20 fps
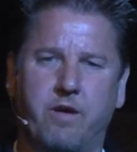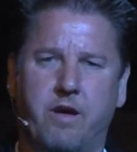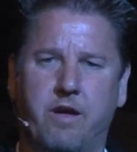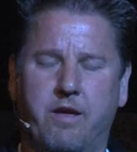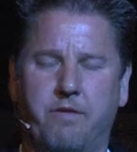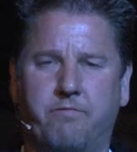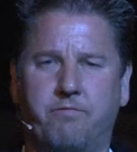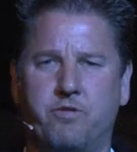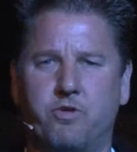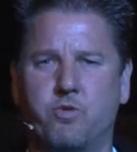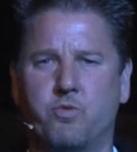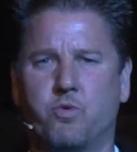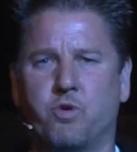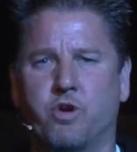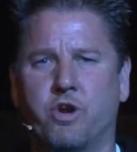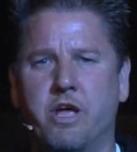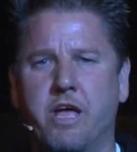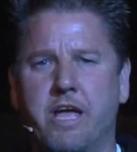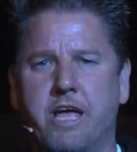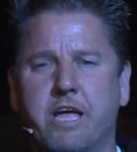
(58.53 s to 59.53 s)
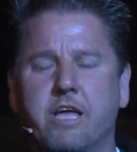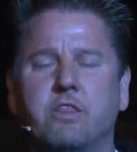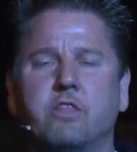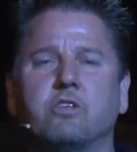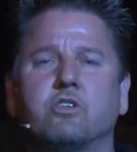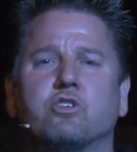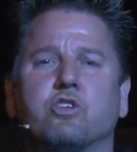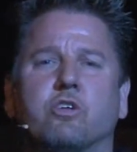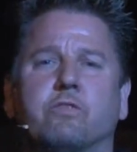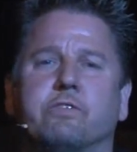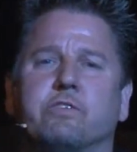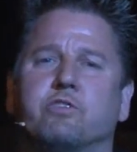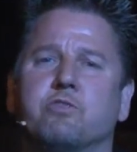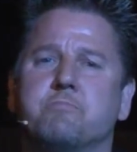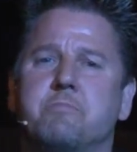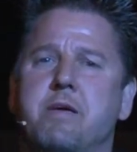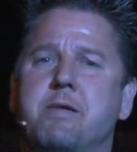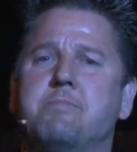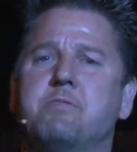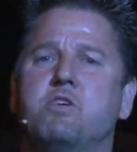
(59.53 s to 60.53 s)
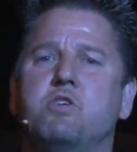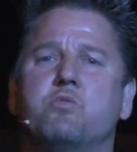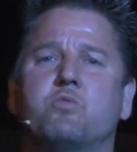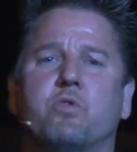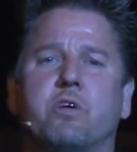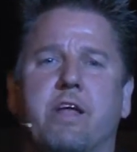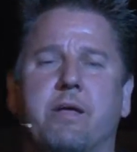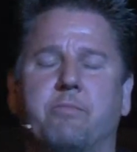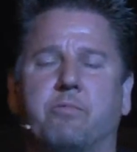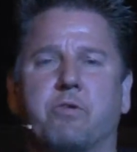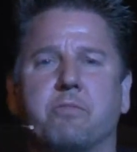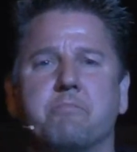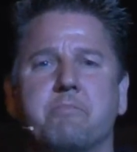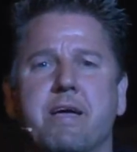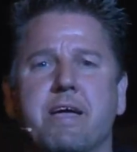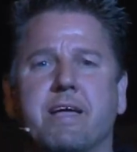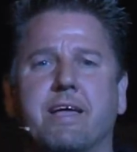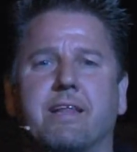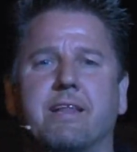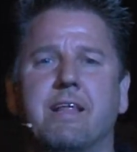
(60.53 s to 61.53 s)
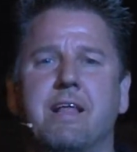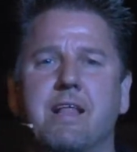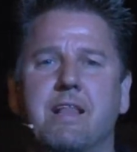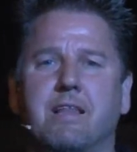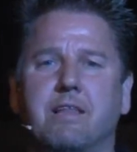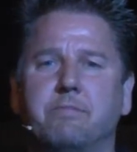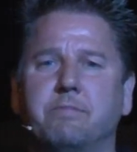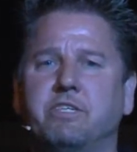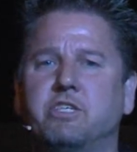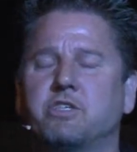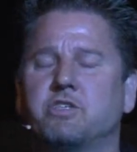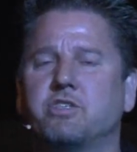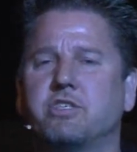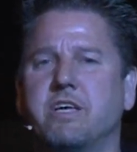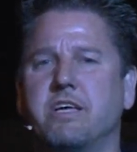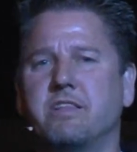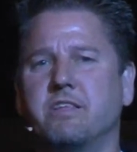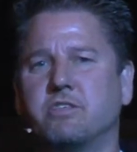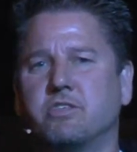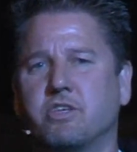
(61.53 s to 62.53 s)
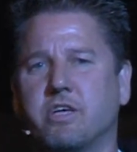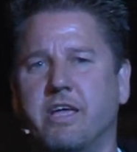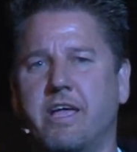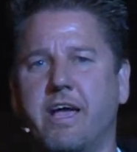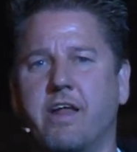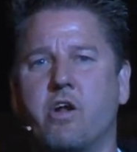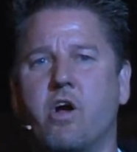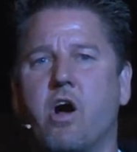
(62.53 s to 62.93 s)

If you were in the service or maybe you weren't able to make it, let me just say this again.